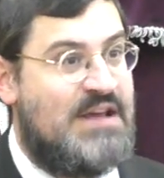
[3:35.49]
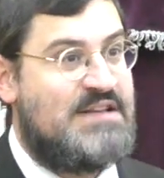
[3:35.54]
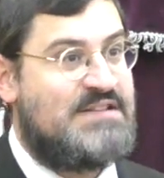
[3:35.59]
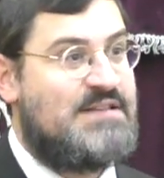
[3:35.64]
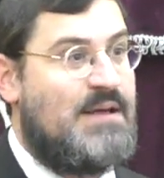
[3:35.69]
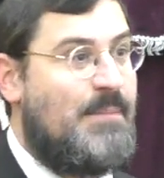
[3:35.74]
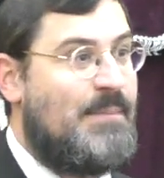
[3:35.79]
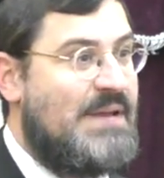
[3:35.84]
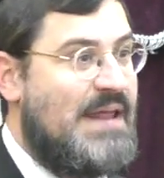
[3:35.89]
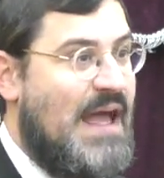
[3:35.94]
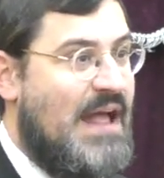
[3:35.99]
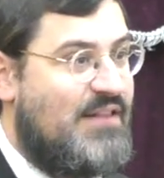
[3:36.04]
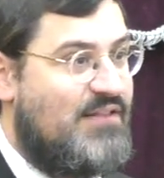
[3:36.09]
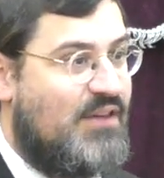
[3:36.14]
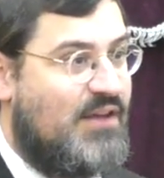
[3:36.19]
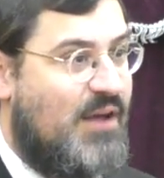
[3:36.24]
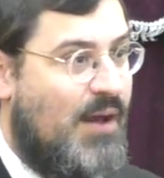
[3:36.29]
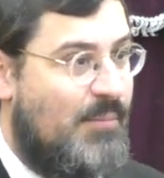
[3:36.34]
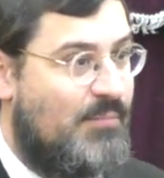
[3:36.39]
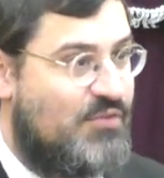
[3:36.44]
somebody had
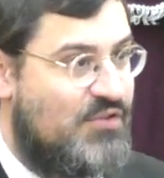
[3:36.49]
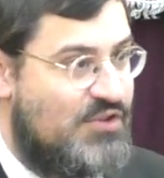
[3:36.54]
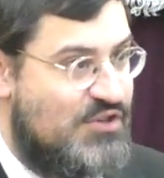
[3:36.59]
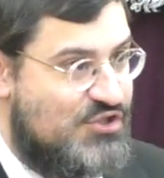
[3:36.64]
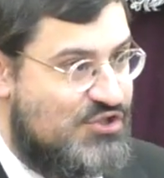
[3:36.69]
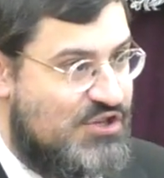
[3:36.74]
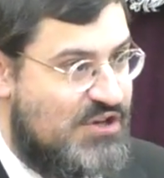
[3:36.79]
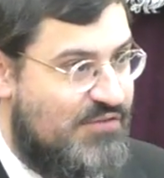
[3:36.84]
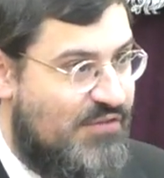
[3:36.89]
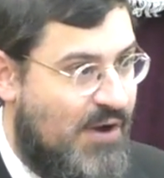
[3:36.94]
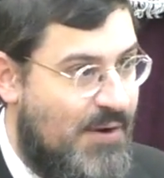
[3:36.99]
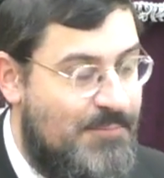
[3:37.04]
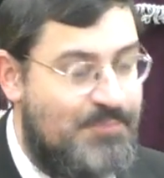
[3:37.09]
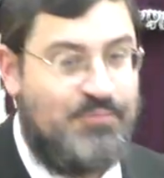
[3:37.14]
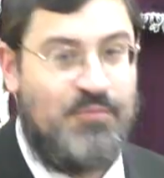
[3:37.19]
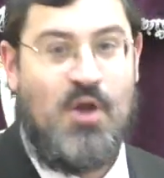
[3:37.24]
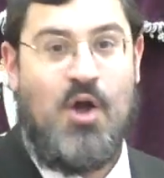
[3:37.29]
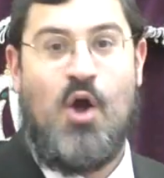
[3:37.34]
to come to yeshiva,